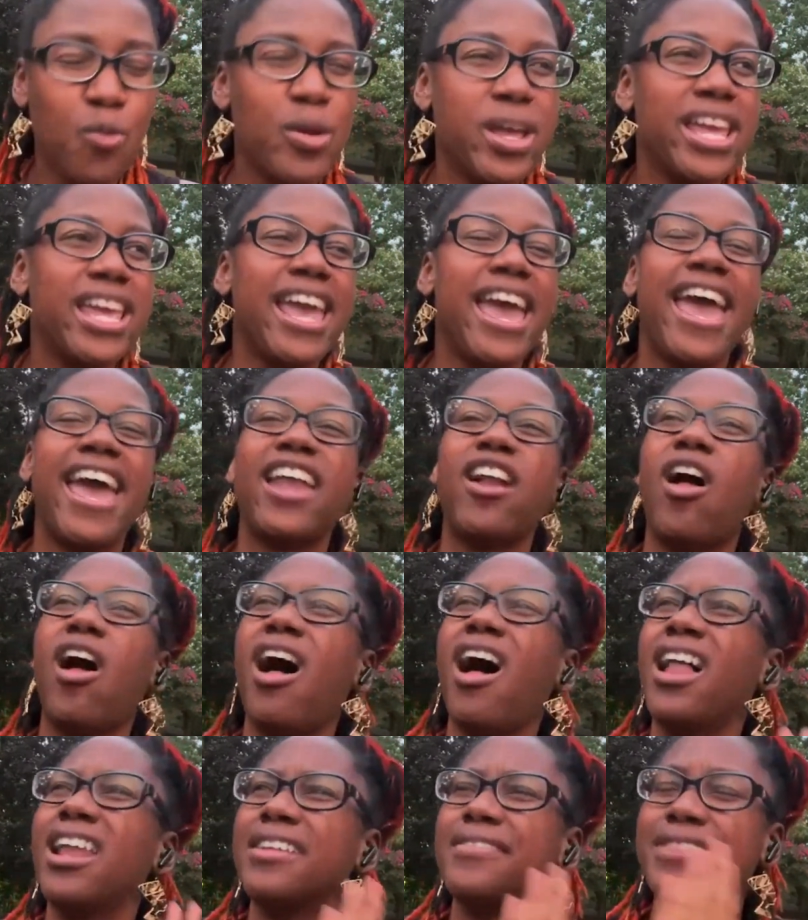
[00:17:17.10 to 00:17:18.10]
We had
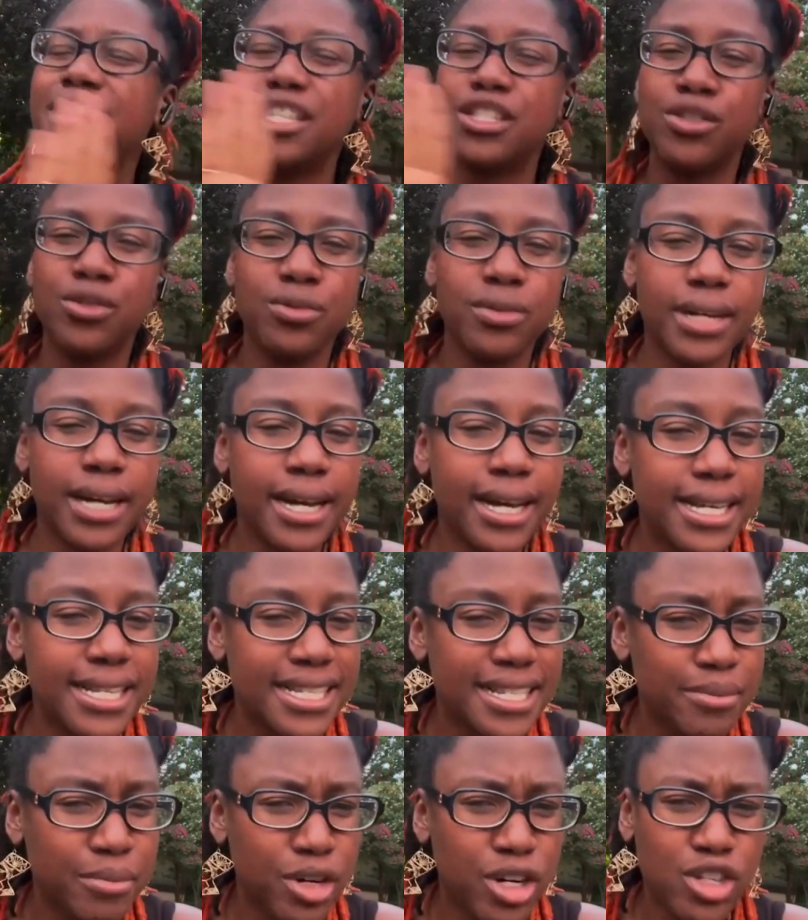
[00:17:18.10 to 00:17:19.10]
all of these new
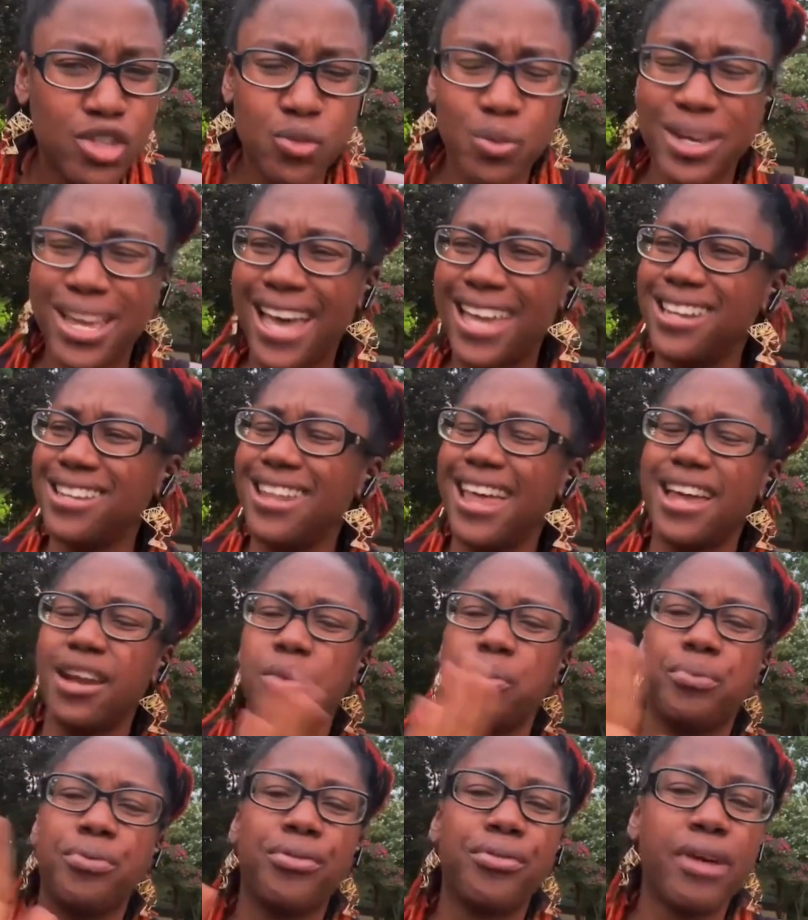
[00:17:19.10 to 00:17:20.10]
customers. We got a
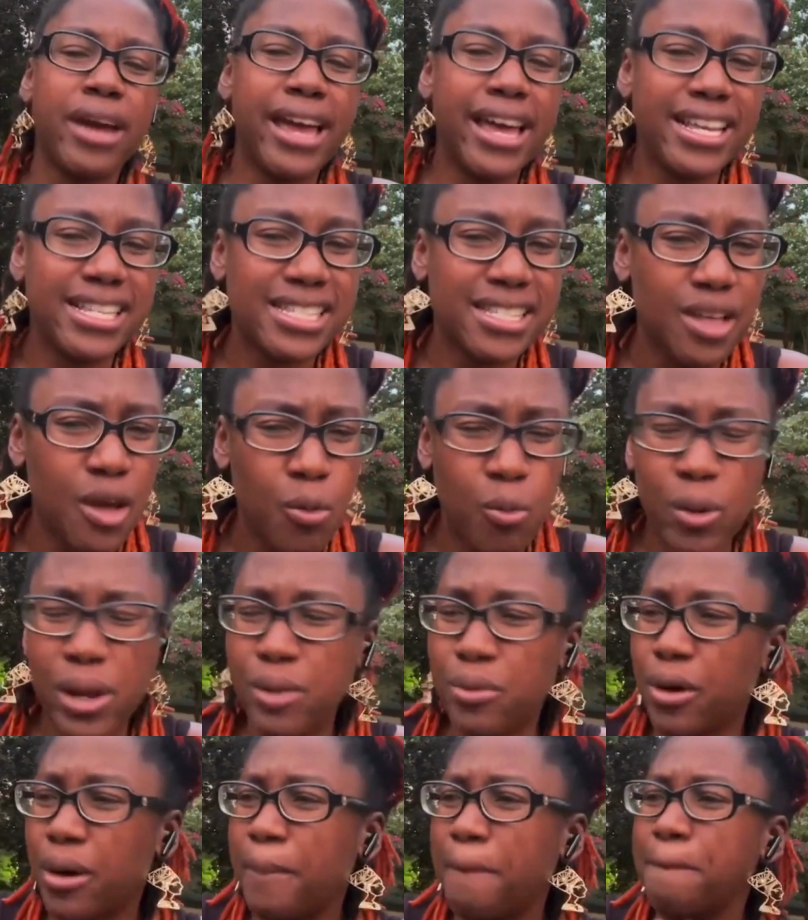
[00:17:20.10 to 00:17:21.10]
lot of press.
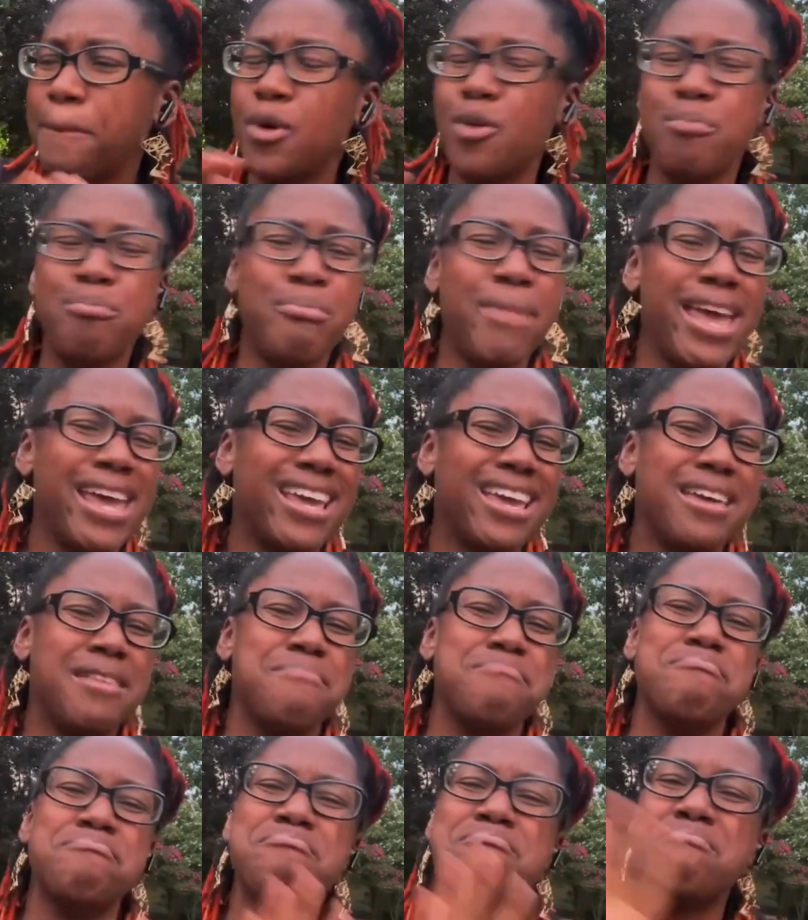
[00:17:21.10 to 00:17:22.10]
We were
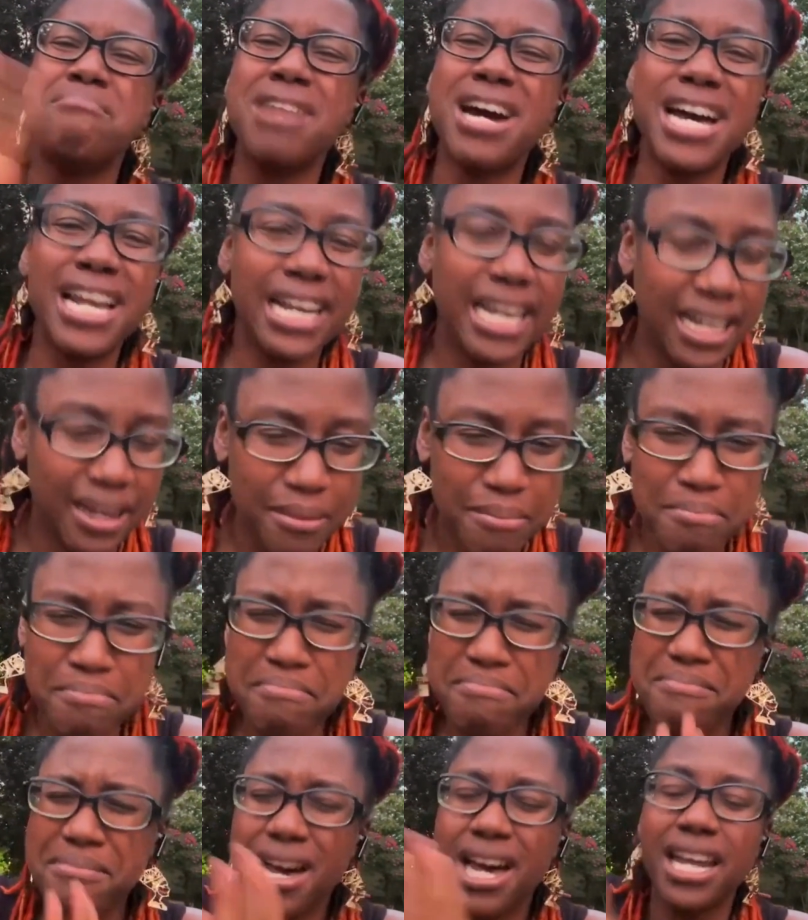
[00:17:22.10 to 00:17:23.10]
making money.
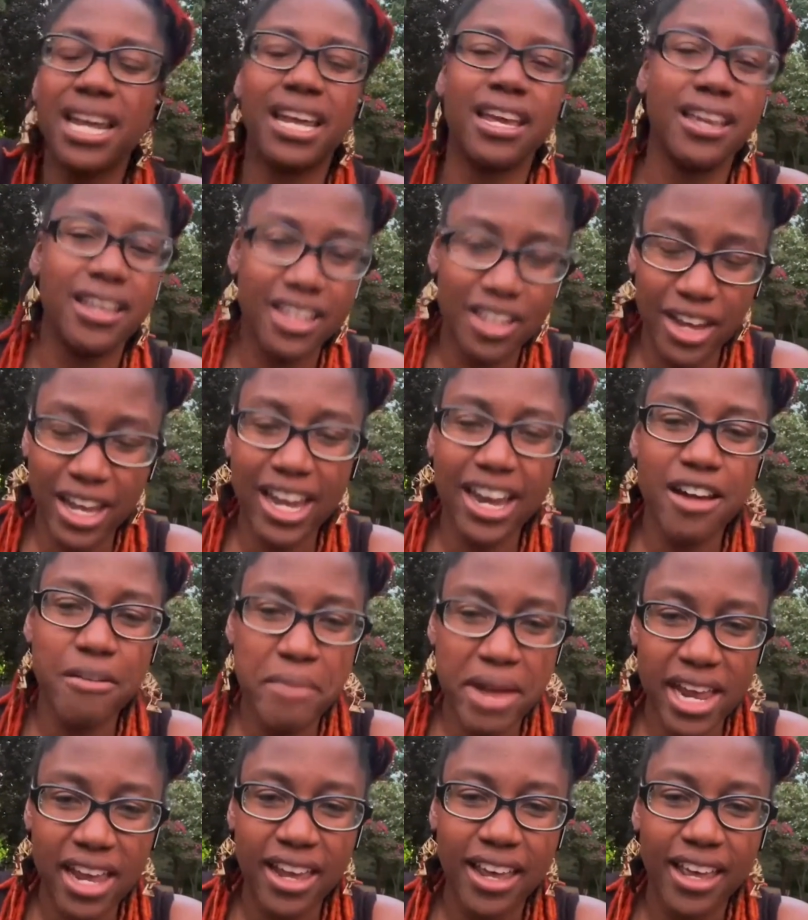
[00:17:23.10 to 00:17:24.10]
You
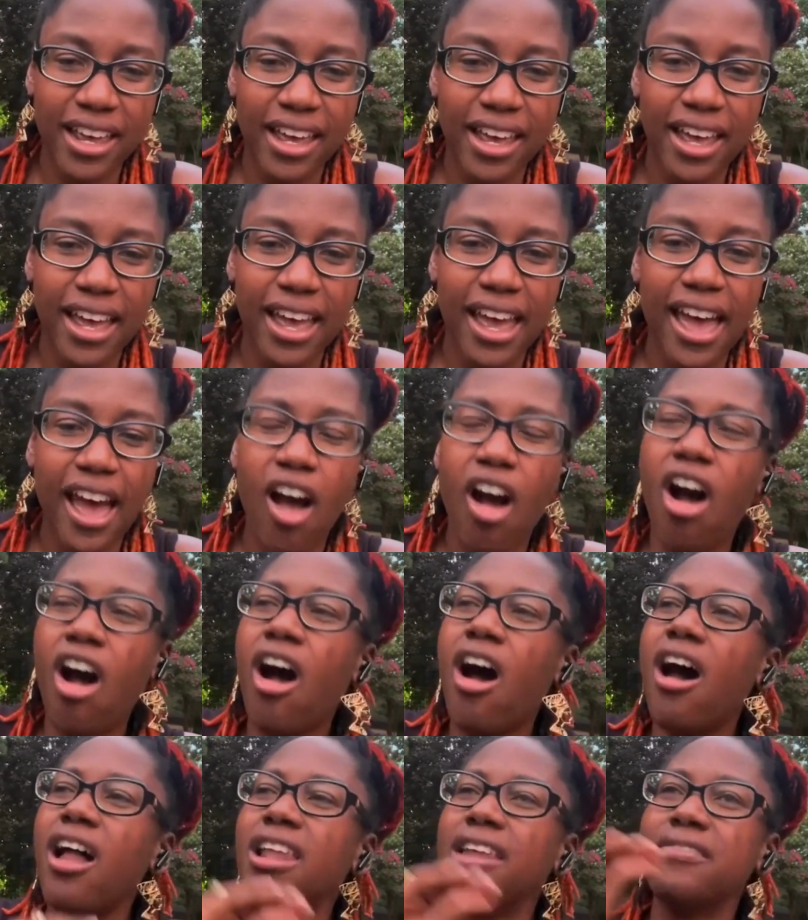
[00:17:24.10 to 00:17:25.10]
hear me?
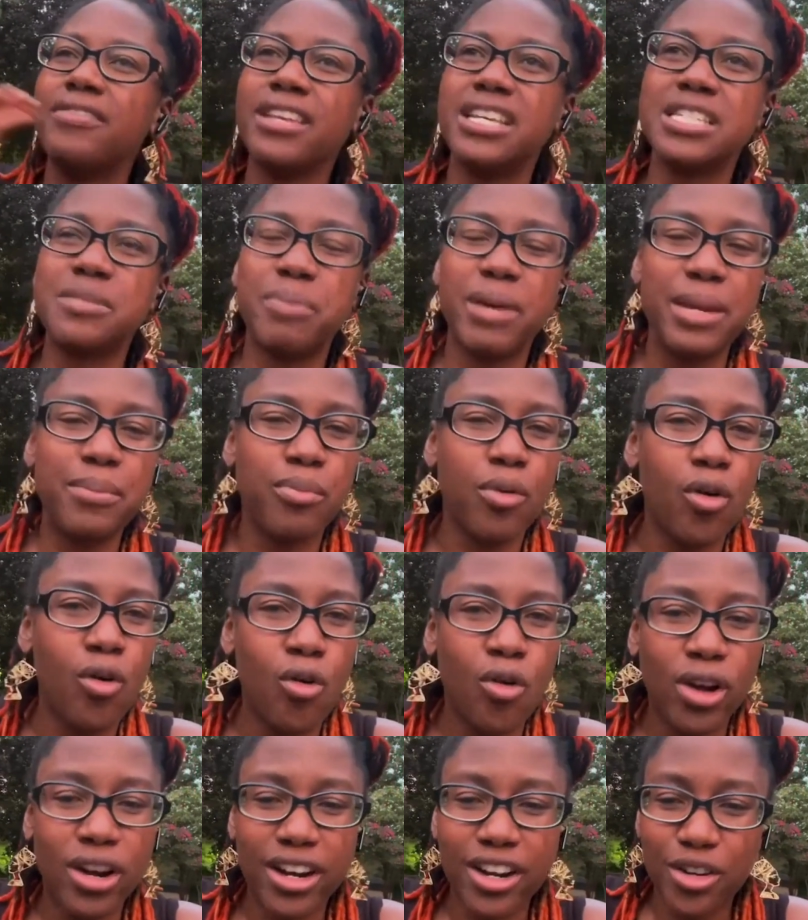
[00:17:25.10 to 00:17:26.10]
All of these people
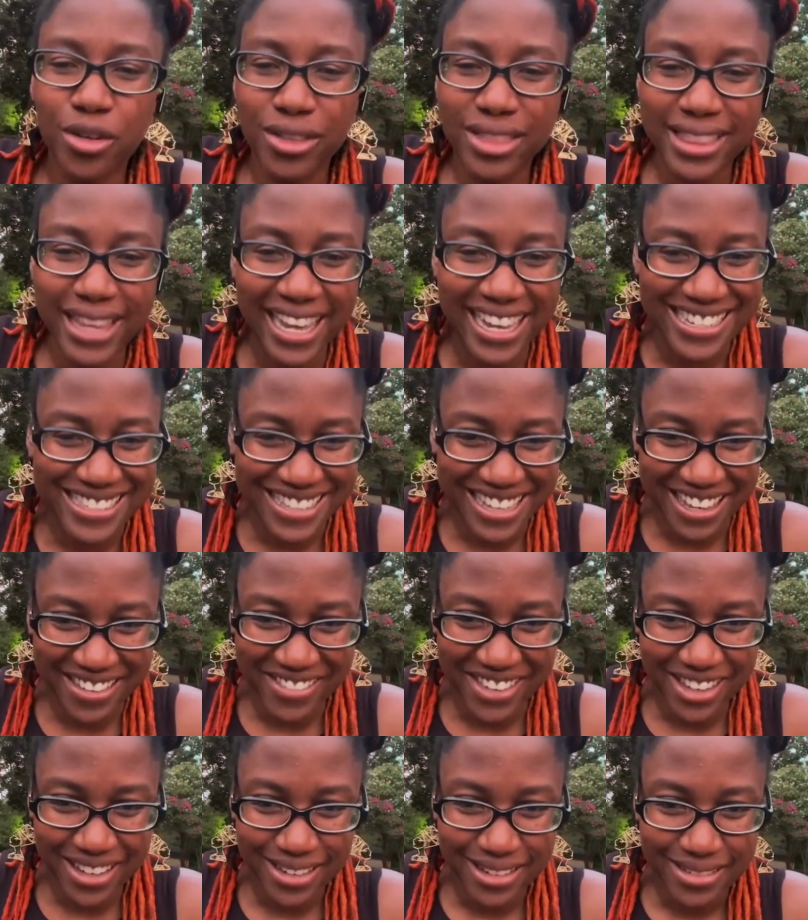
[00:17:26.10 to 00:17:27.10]
ordered on
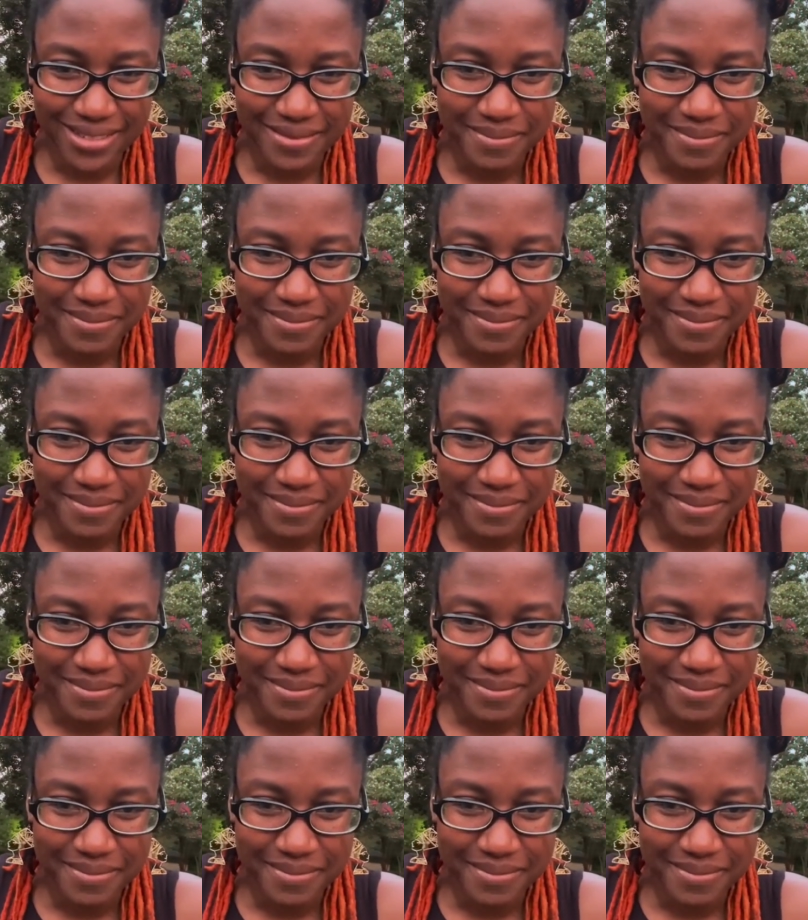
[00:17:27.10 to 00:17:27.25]
Thanksgiving.